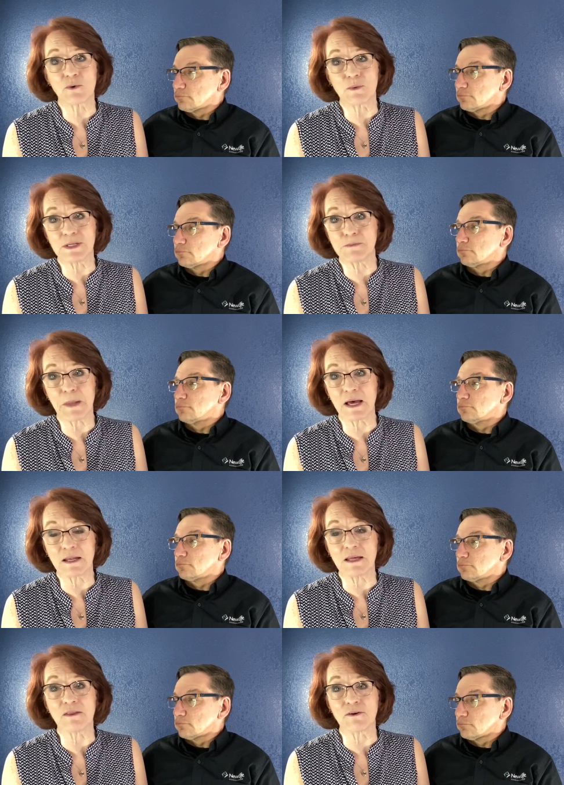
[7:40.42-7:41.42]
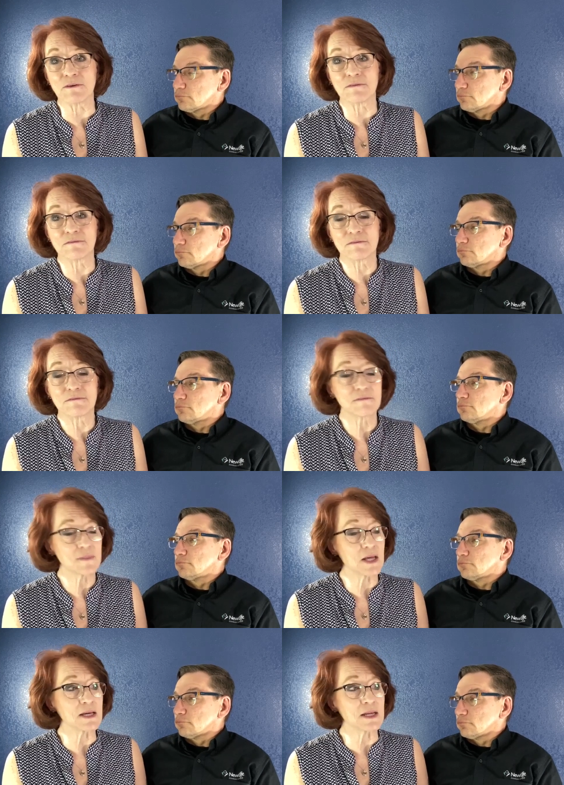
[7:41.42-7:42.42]
Speaker 1: always bad either.
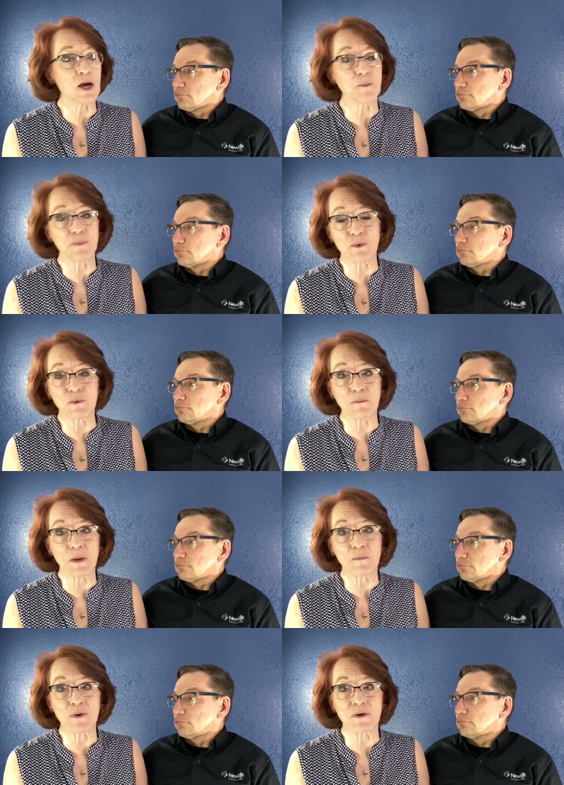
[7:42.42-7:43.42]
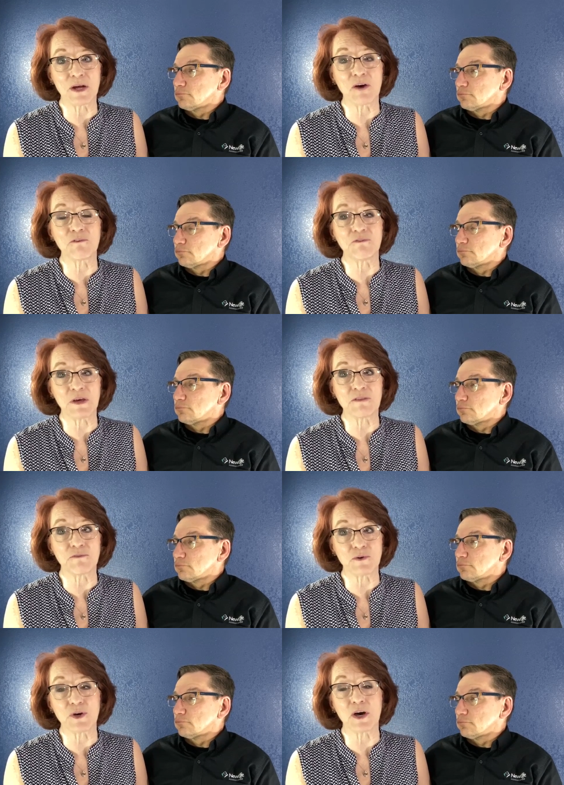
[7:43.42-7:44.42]
They can help you remember how
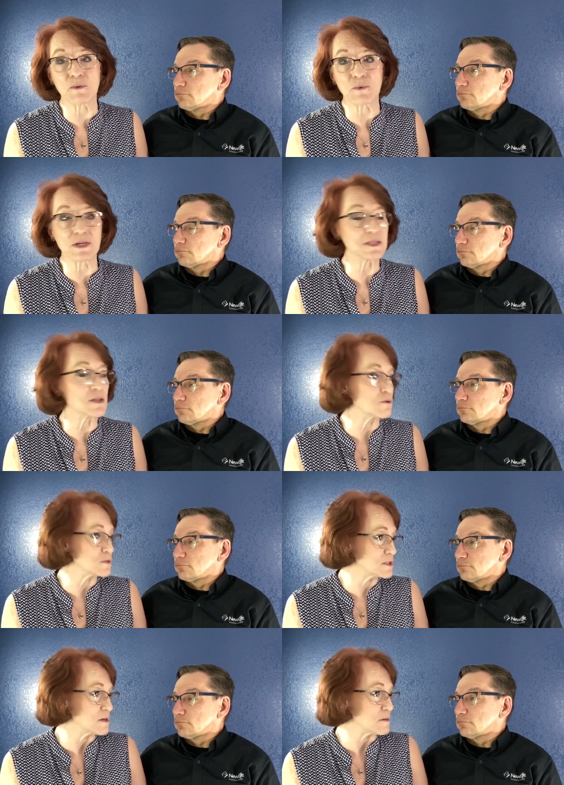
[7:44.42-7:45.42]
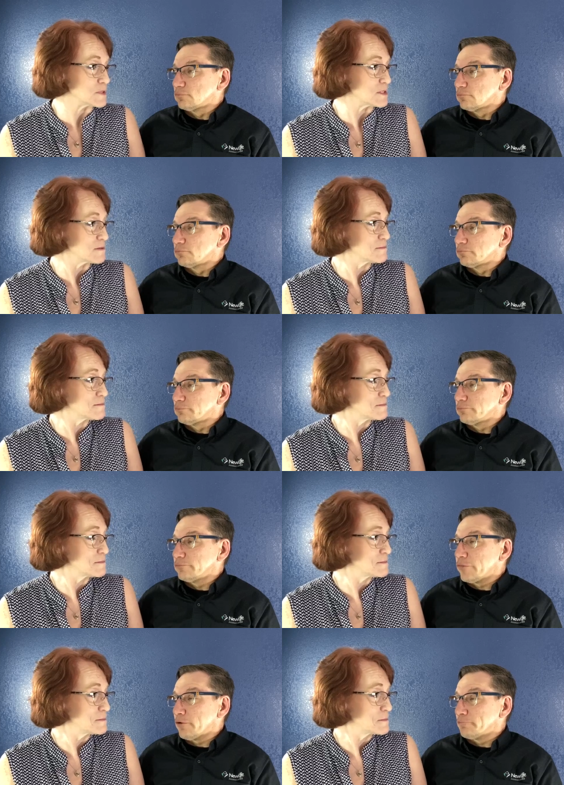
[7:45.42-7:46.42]
faithful God was in those times.
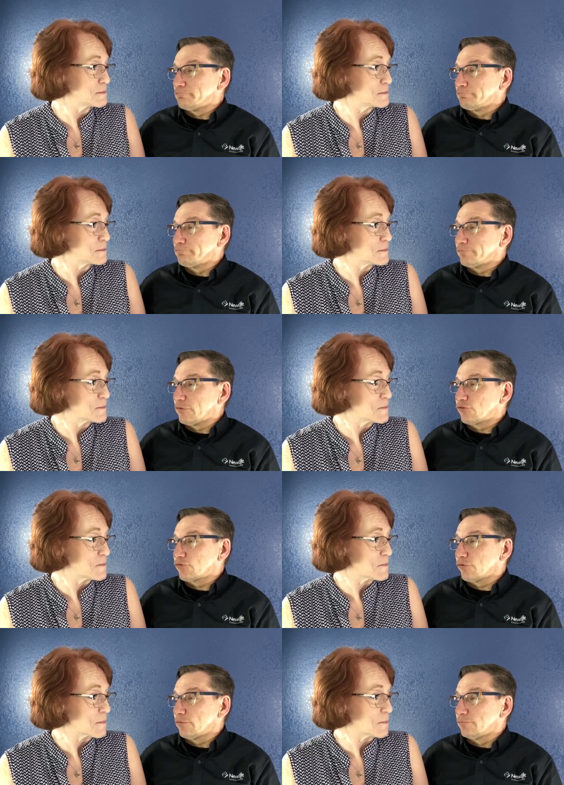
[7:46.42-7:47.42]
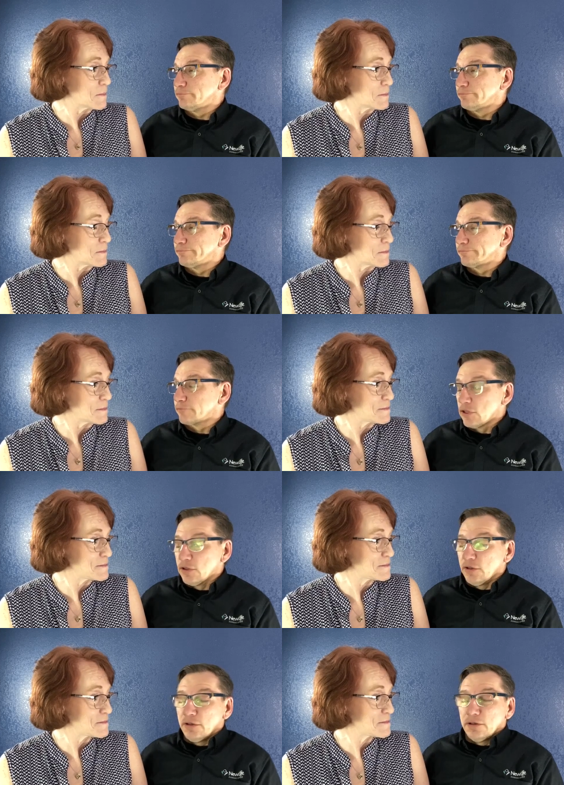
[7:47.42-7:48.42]
Speaker 2: Yeah, that's true.
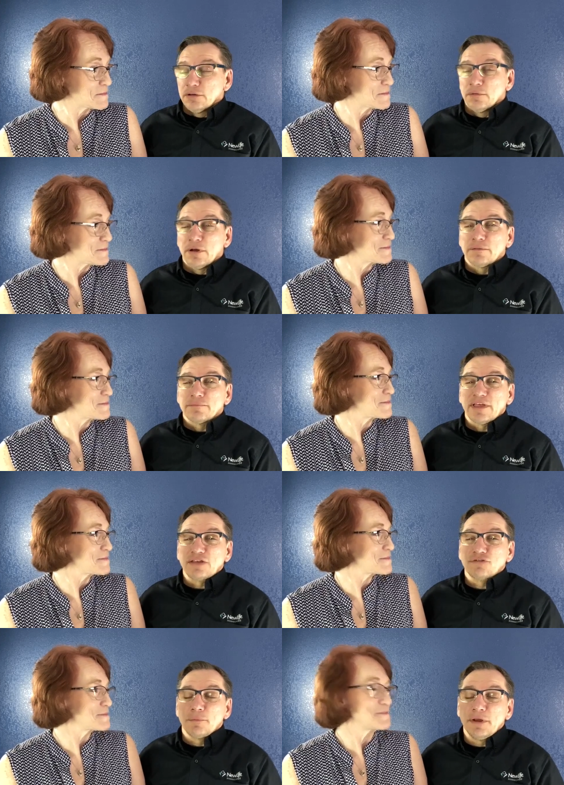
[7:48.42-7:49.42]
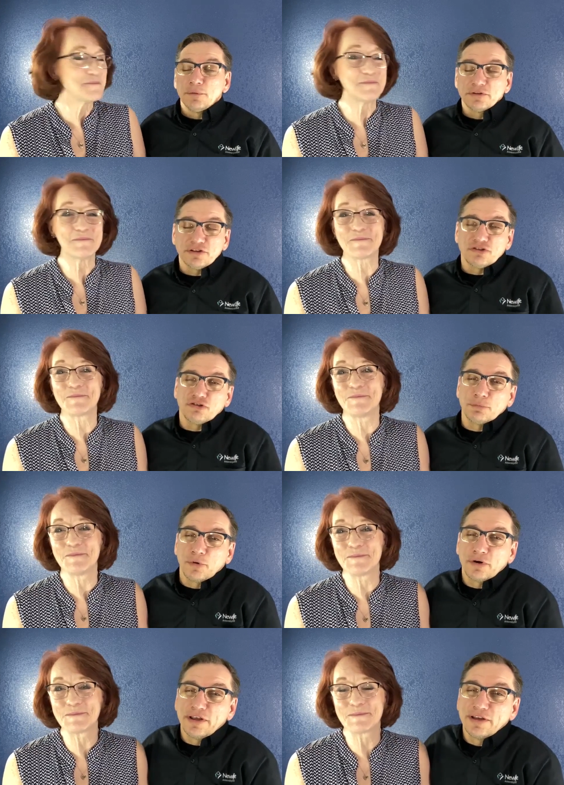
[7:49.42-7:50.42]
Well, thanks for being with us this
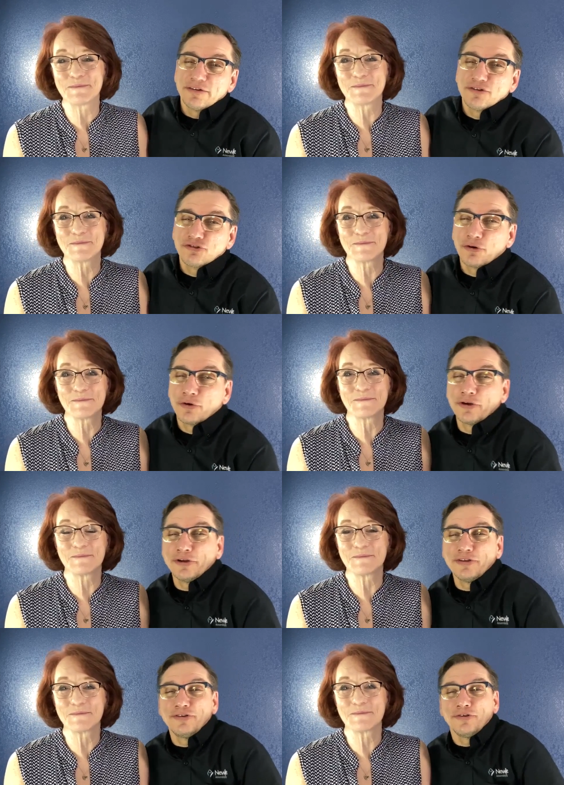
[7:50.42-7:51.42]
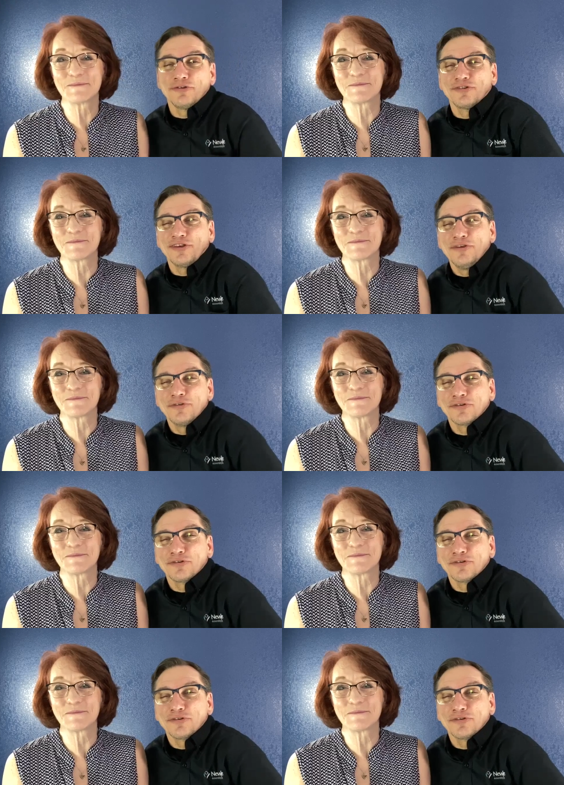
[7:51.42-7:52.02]
morning. So good to see you